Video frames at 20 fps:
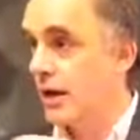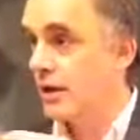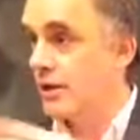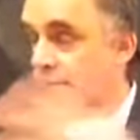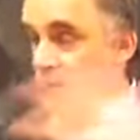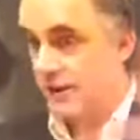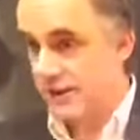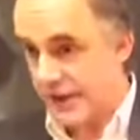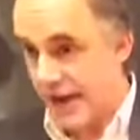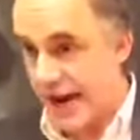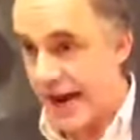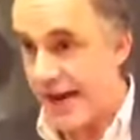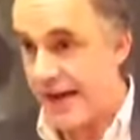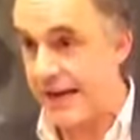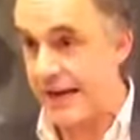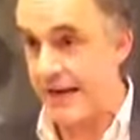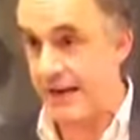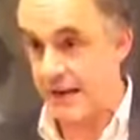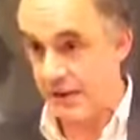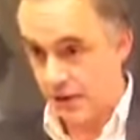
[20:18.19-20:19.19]

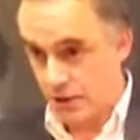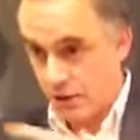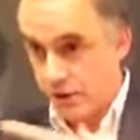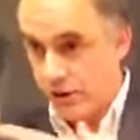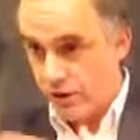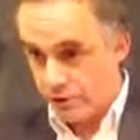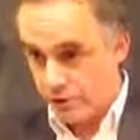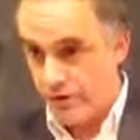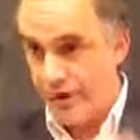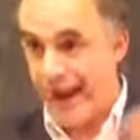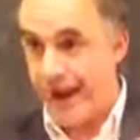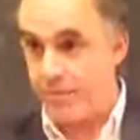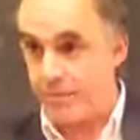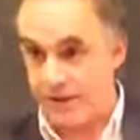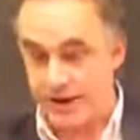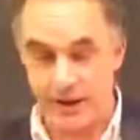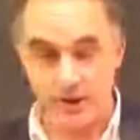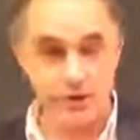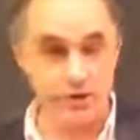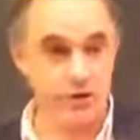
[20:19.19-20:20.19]
society, you know, your
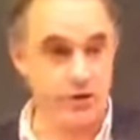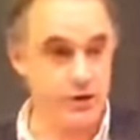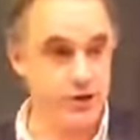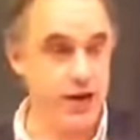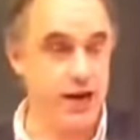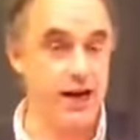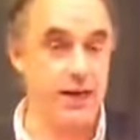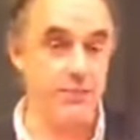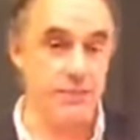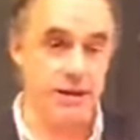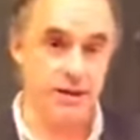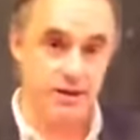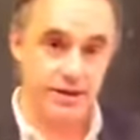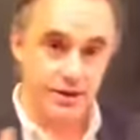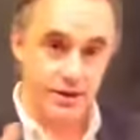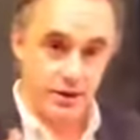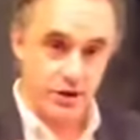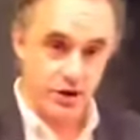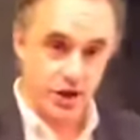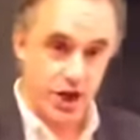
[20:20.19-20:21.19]
family and your society, because
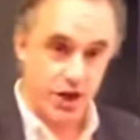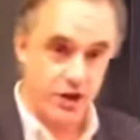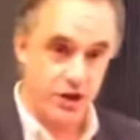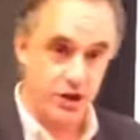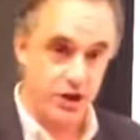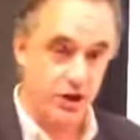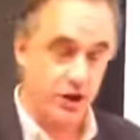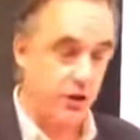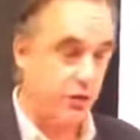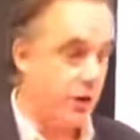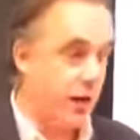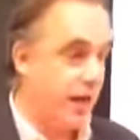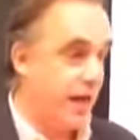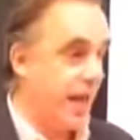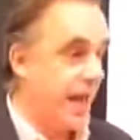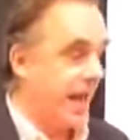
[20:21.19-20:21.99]
they're judging you,